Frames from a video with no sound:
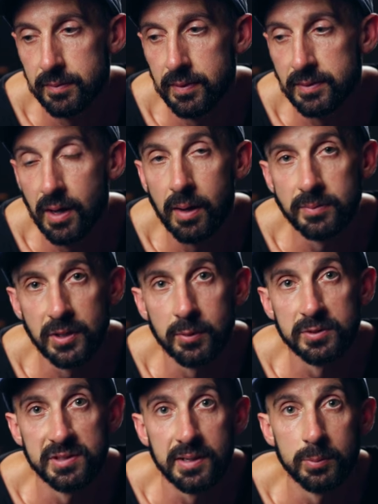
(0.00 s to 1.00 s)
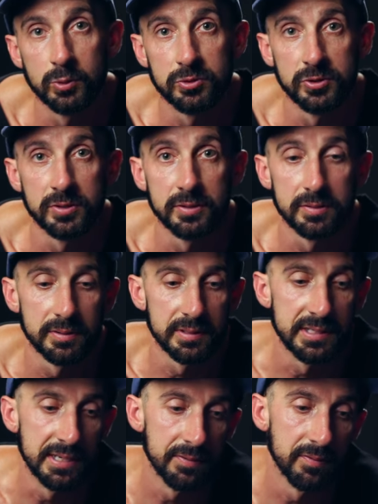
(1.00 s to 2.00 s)
the times I was able to
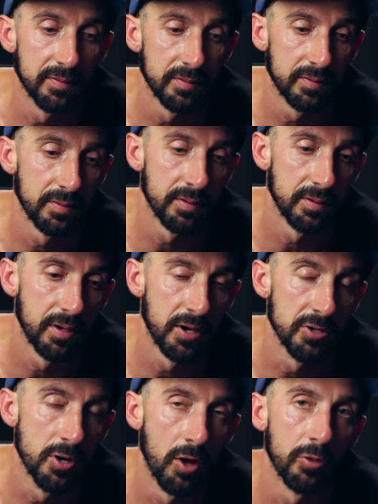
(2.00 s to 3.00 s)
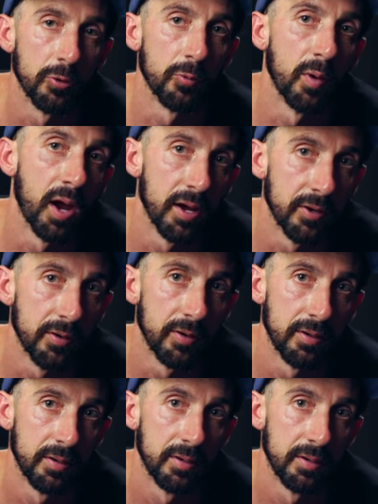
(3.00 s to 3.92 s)
give another rider,